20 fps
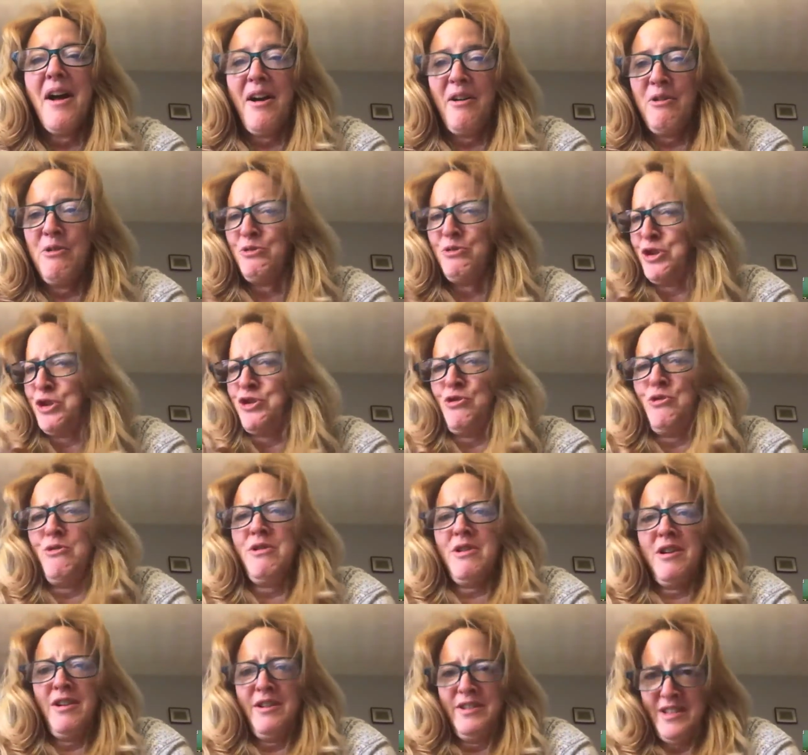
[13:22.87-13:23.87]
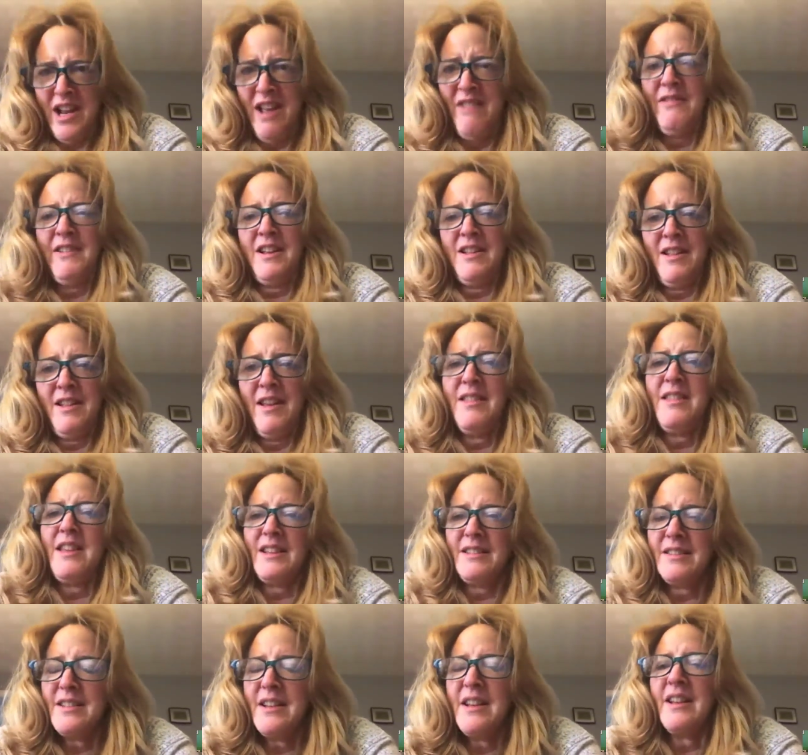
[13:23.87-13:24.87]
Oh, sure, definitely.
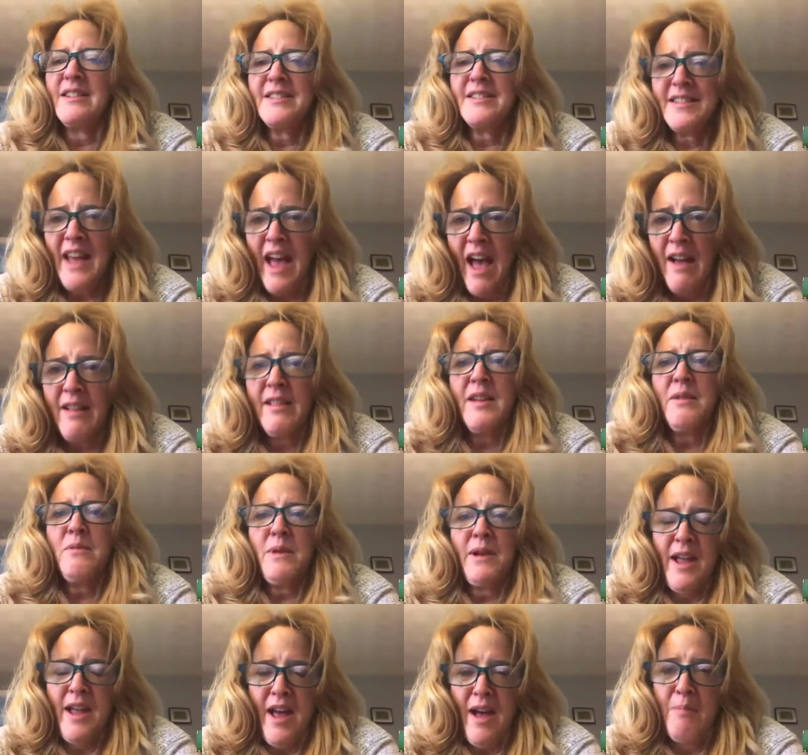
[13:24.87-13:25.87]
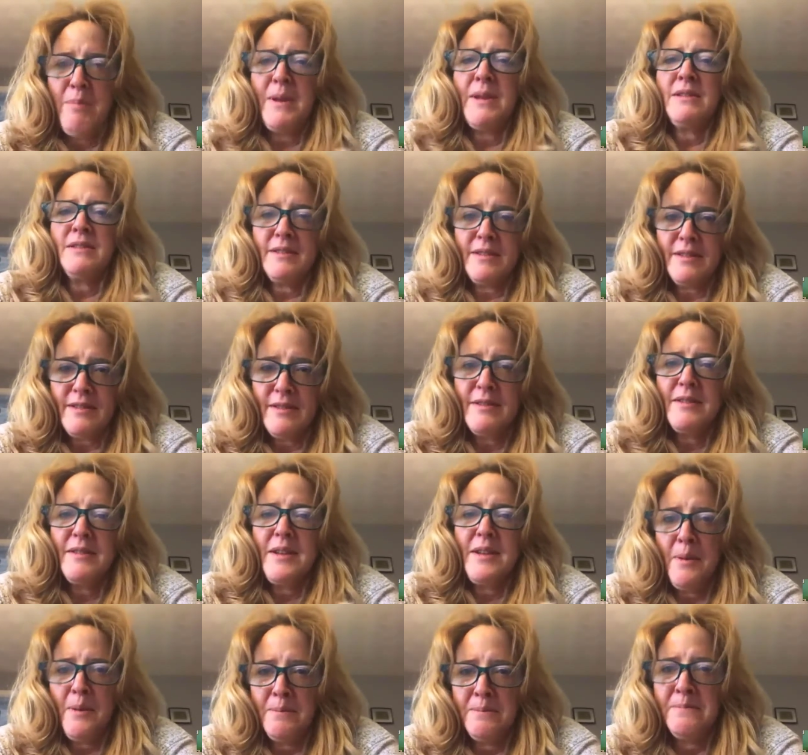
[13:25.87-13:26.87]
That's exactly what happened.
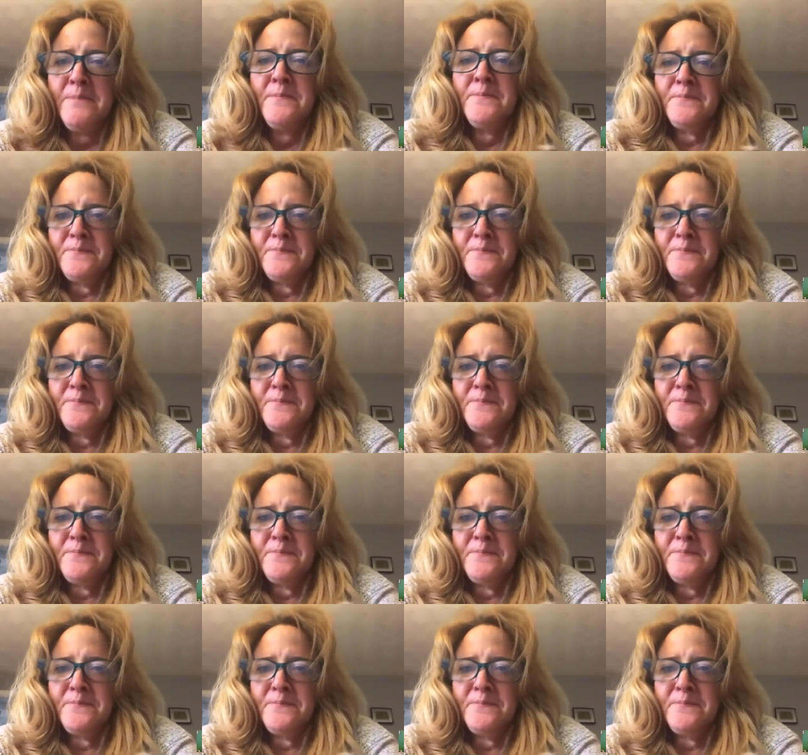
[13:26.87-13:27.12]
Yep.